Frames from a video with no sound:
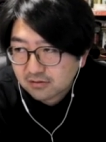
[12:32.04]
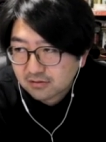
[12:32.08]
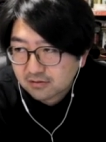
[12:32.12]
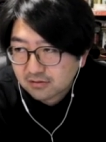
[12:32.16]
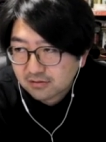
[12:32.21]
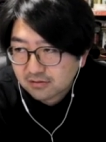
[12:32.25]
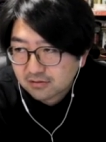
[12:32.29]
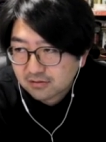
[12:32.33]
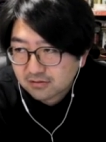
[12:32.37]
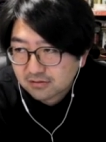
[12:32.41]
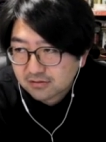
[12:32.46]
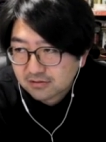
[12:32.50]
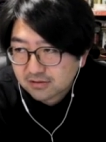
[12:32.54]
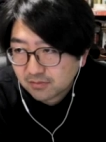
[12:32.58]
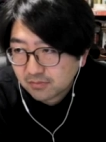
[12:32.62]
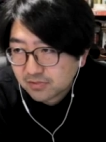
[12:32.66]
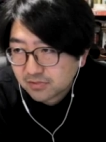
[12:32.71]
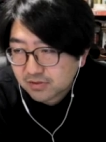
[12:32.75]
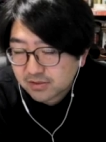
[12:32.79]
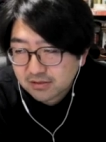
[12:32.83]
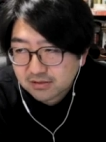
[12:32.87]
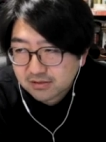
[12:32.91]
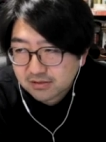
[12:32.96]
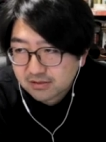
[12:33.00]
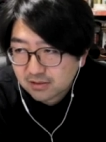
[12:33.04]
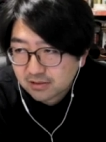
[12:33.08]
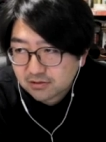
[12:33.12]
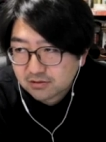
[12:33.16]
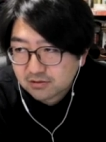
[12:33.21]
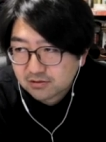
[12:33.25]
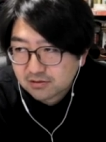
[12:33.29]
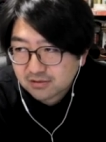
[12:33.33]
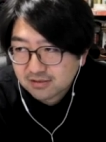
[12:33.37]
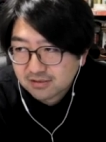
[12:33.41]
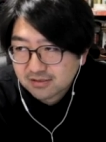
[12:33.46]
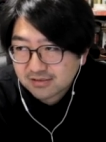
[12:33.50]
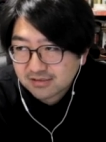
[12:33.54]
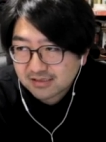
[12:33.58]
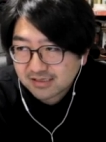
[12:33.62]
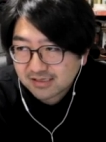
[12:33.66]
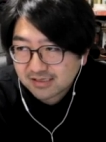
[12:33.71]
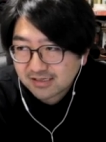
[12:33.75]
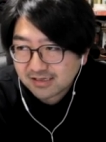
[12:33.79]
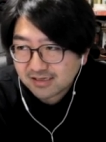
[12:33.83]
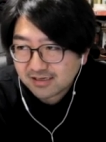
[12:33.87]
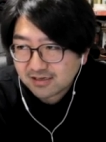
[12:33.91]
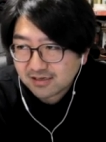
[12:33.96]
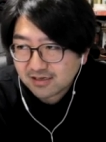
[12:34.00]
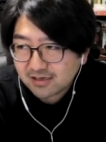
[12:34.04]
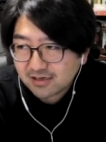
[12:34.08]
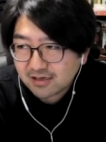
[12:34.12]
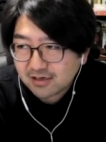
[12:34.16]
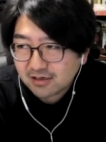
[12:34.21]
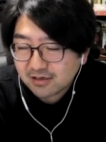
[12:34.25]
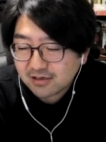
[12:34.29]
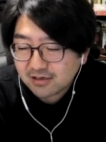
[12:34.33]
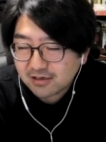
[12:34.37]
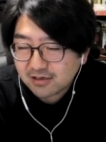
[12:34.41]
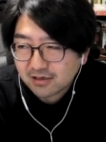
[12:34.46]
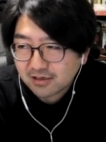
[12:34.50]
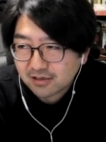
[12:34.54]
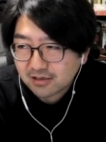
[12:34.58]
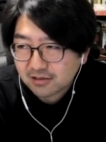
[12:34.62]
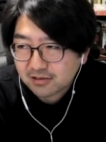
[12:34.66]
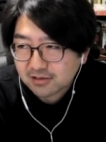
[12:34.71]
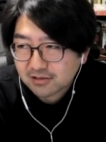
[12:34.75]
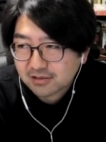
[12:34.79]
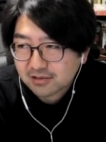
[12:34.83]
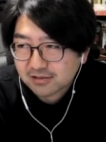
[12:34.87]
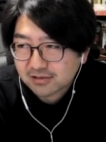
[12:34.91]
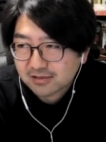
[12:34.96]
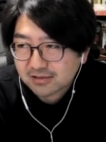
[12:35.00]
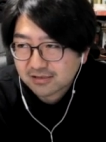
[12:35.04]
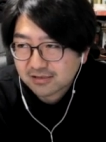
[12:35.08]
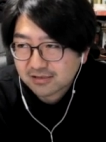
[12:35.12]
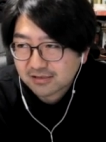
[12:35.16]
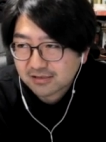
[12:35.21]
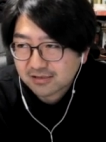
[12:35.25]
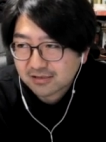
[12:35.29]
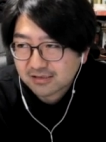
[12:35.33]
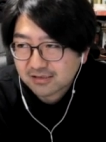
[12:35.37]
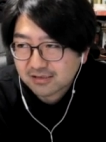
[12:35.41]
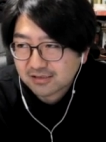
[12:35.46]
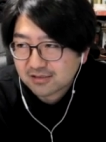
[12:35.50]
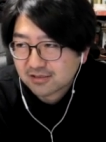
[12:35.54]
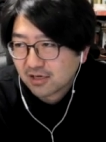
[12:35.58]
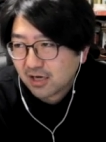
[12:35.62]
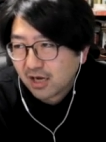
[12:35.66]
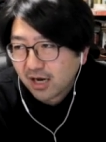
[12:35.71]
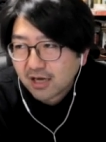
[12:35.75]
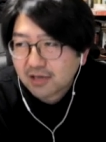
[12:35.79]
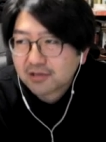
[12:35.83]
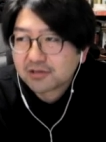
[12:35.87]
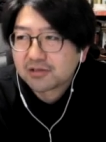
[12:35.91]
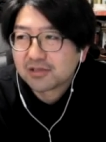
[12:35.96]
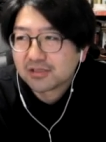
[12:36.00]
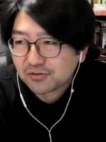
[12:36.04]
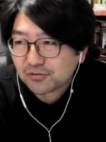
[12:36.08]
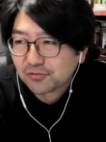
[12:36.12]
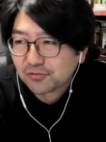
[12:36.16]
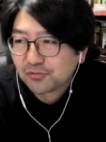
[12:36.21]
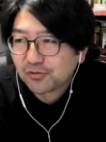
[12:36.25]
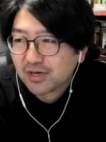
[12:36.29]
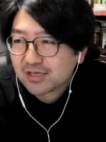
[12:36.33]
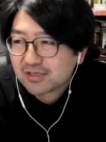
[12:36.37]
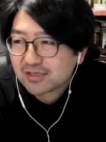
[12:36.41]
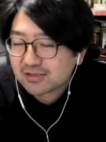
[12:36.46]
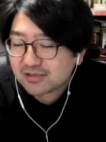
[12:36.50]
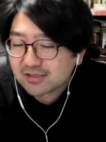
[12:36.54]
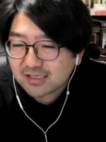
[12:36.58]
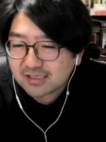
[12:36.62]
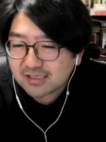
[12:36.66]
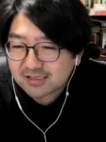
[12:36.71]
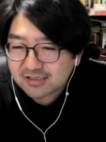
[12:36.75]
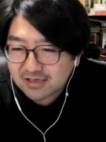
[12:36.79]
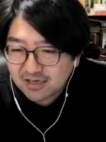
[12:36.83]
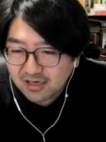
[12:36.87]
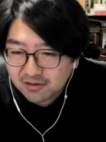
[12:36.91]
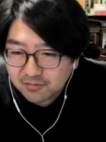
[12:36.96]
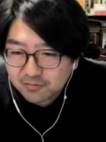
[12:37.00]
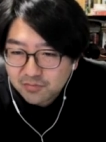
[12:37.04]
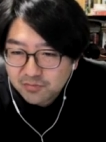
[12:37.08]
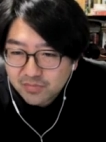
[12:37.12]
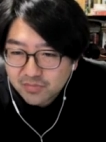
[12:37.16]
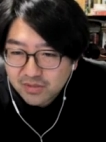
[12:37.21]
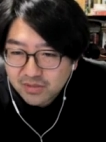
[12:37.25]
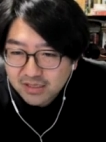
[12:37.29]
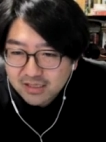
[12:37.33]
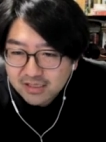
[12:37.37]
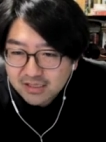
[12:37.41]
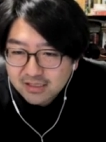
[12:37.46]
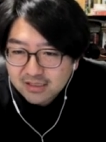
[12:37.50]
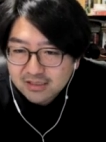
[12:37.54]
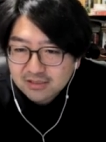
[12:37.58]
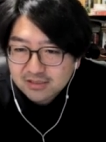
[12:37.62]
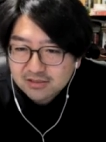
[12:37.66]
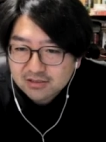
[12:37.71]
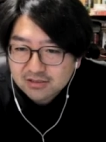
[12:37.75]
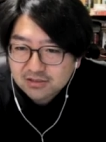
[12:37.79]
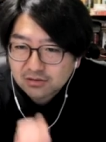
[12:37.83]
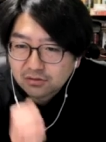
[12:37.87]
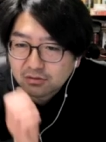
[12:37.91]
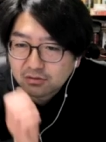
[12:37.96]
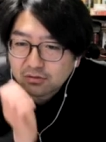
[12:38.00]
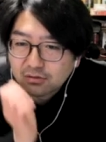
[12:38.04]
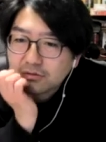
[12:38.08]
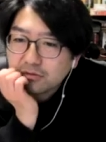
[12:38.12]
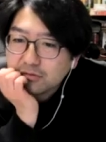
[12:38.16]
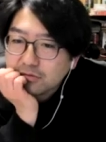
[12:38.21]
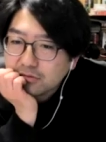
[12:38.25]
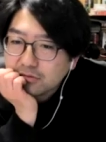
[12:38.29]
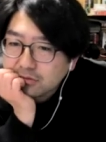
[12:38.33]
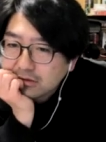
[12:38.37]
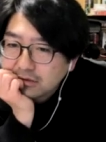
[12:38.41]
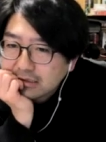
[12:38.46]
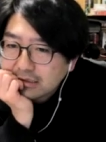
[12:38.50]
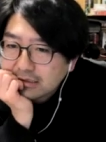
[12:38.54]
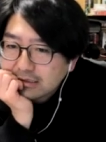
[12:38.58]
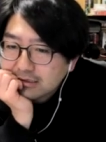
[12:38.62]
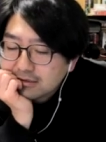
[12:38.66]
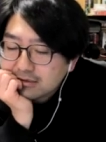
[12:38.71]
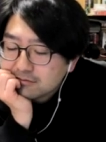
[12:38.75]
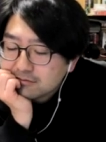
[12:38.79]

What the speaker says: something like such a hard situation is come. So uh,